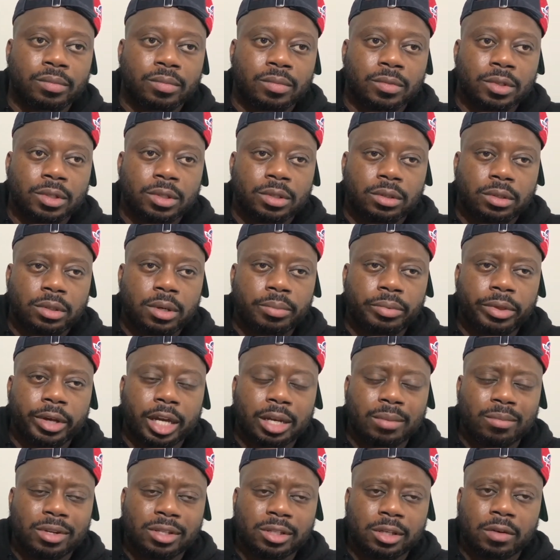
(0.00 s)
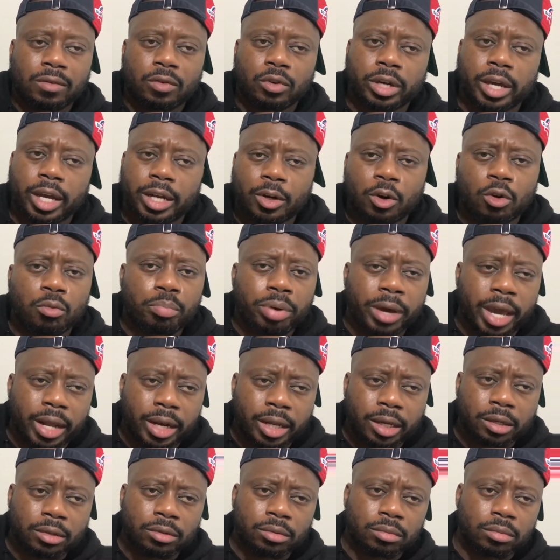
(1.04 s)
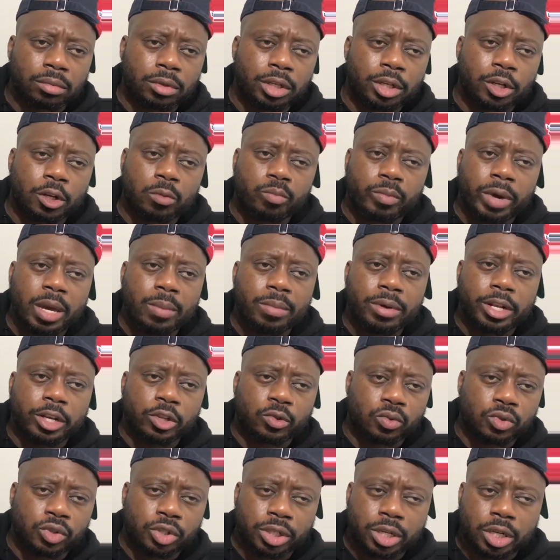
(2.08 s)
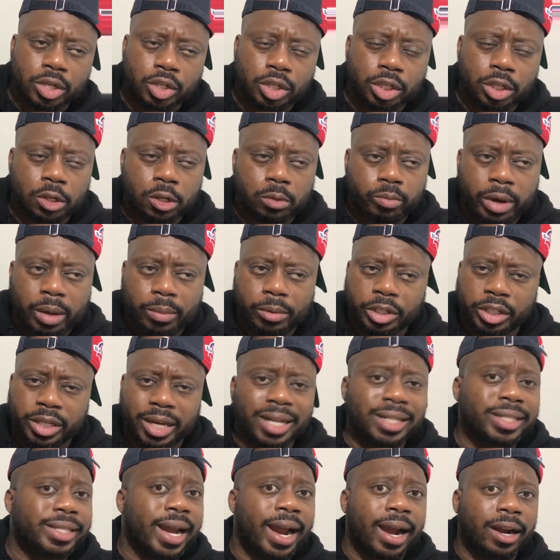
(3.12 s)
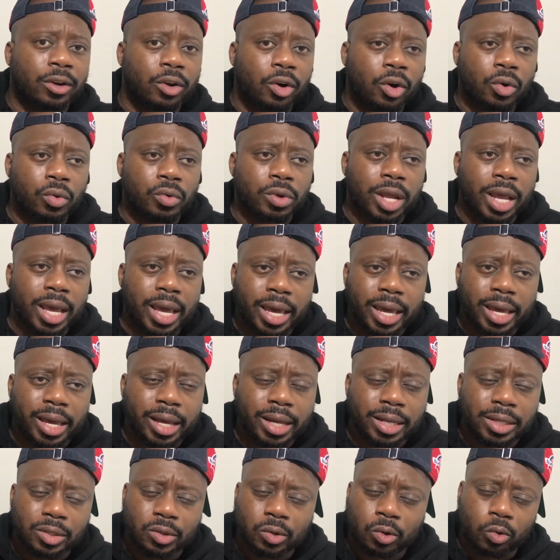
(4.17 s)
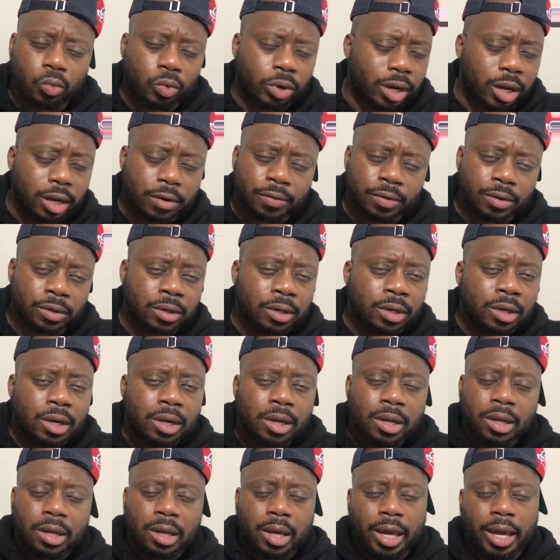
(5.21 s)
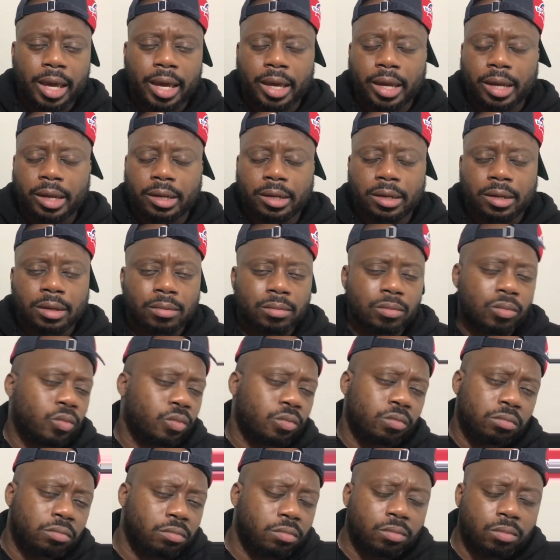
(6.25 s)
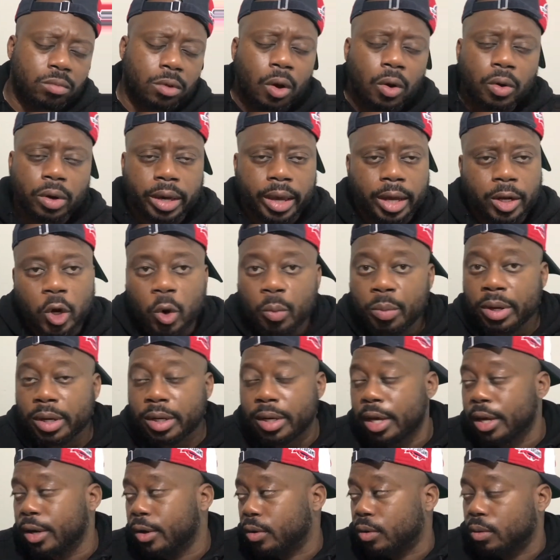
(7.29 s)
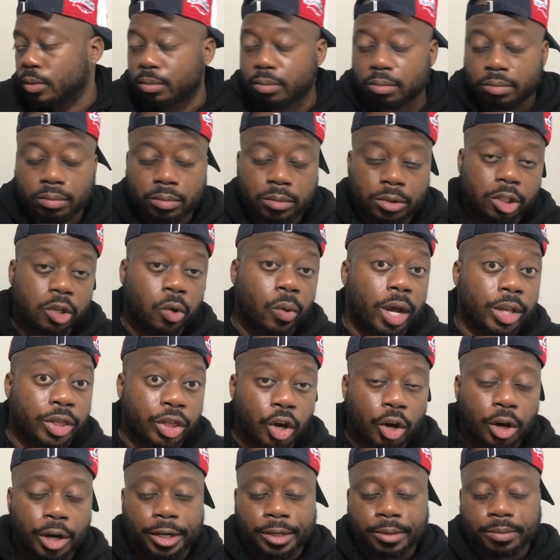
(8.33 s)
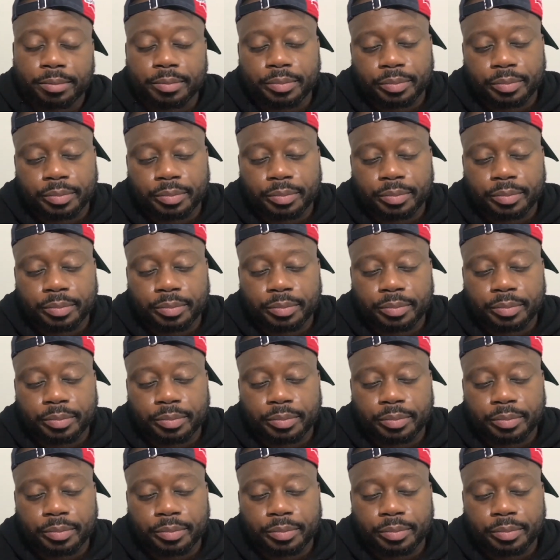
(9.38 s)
So I'm thinking to myself, okay, don't panic. You know, maybe this was just, you know, maybe she got tired of holding hands or whatever. And okay, no big deal. So I thought.